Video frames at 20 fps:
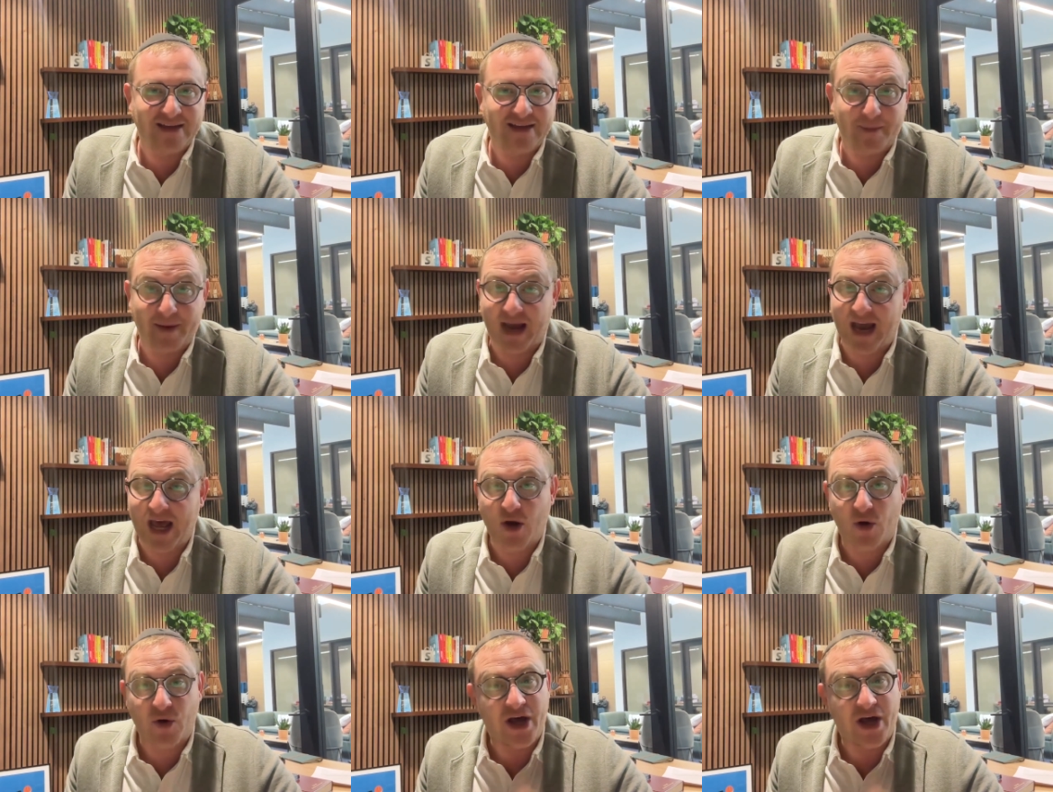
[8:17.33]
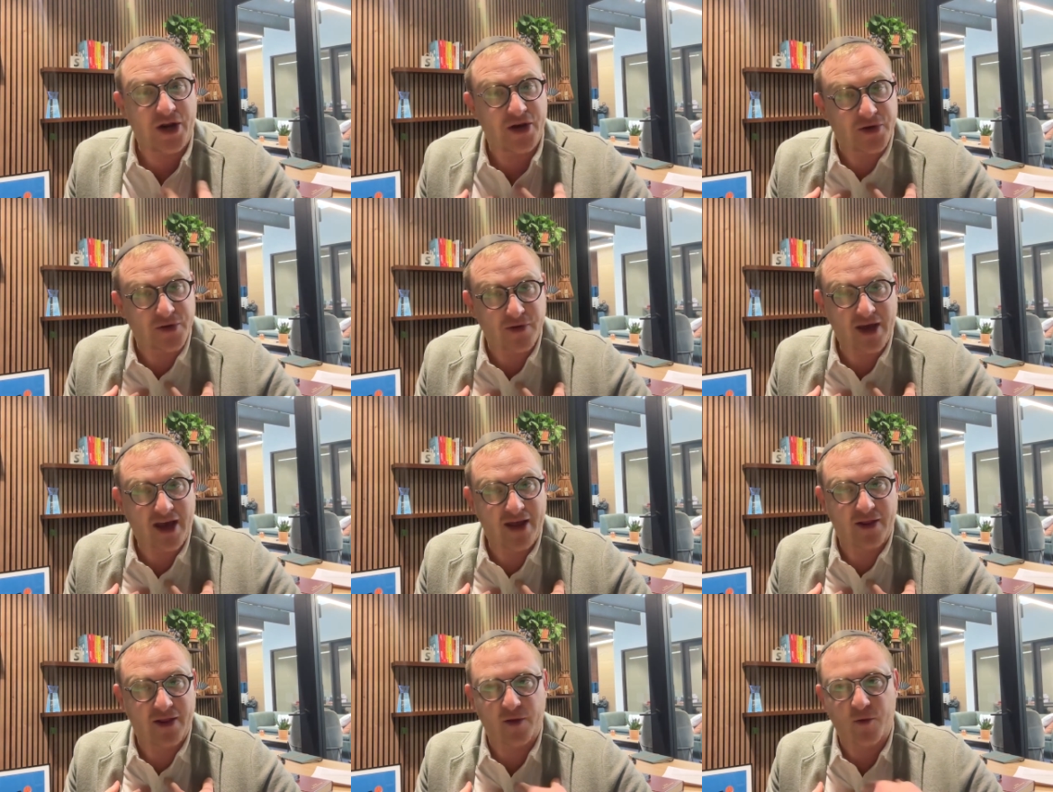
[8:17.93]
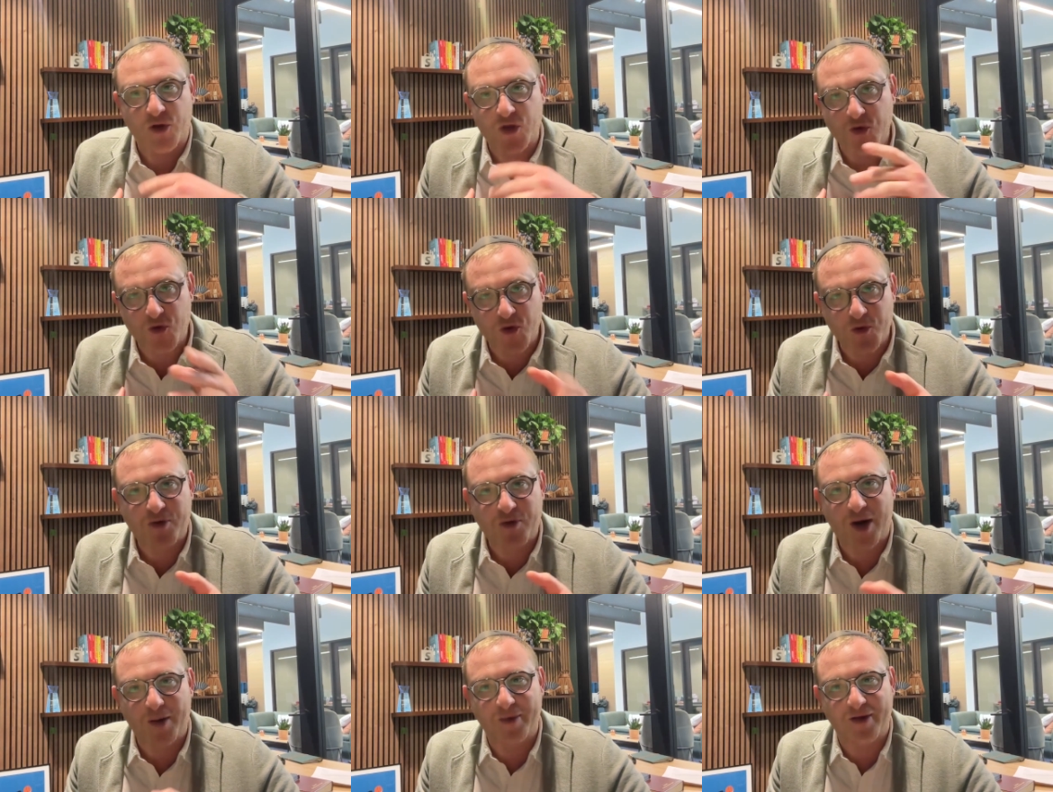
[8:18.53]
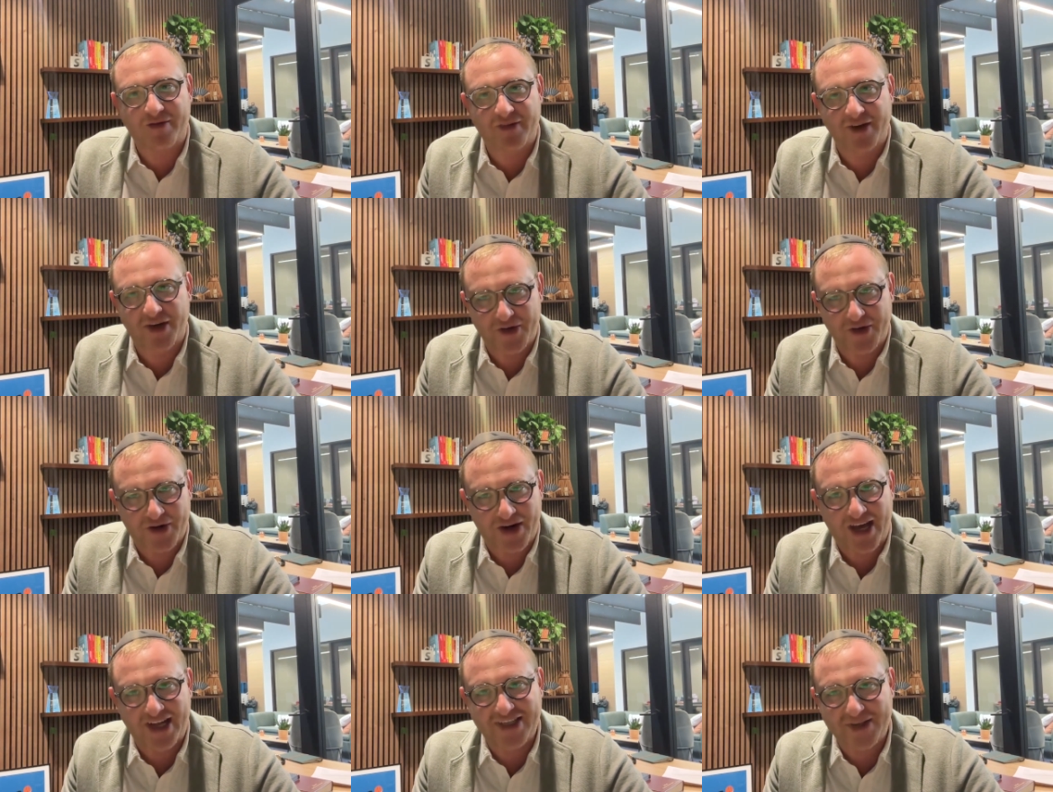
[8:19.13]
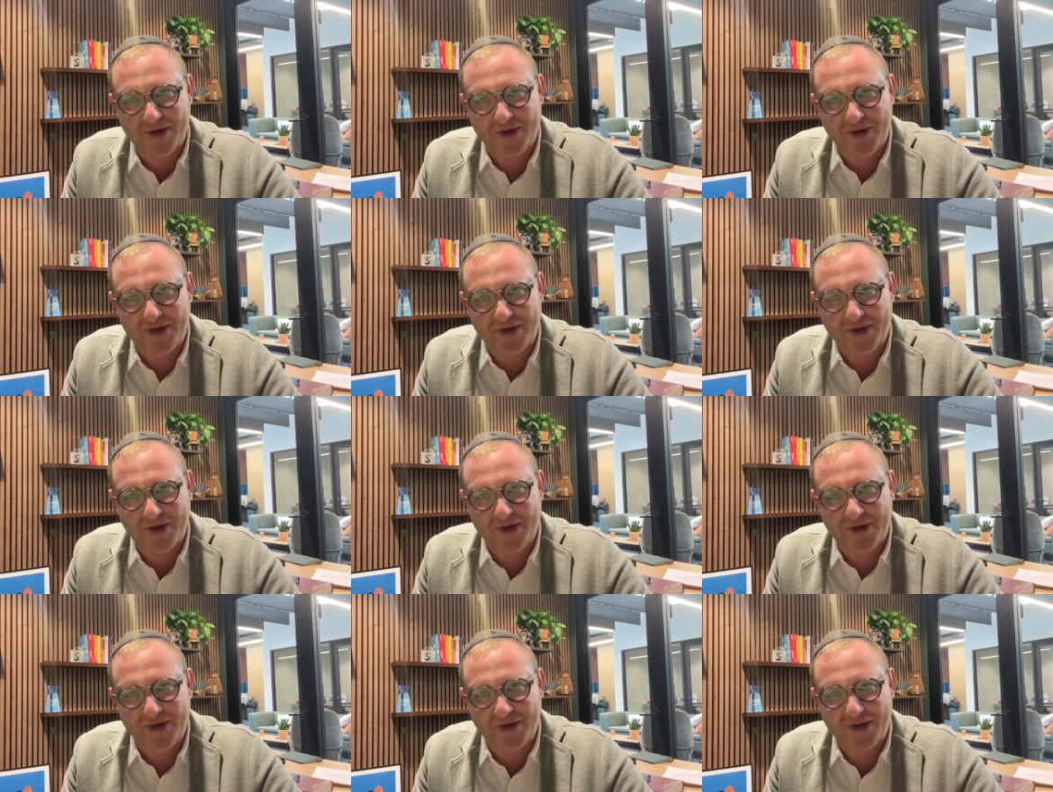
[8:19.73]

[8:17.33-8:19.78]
I'm like, I don't know how to do that. Like, well, you could probably figure it out.